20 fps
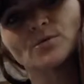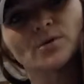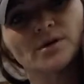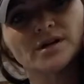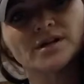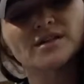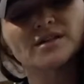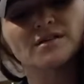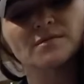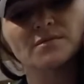
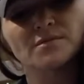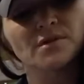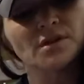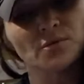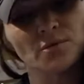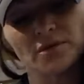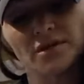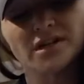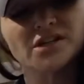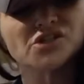one in
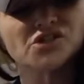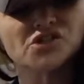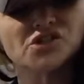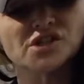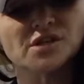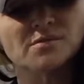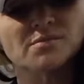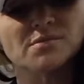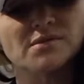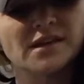the
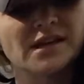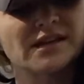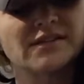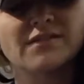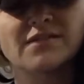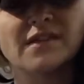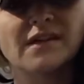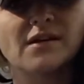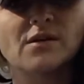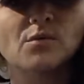relationship. Like,
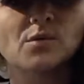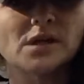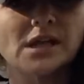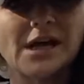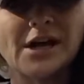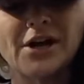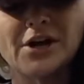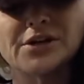they rely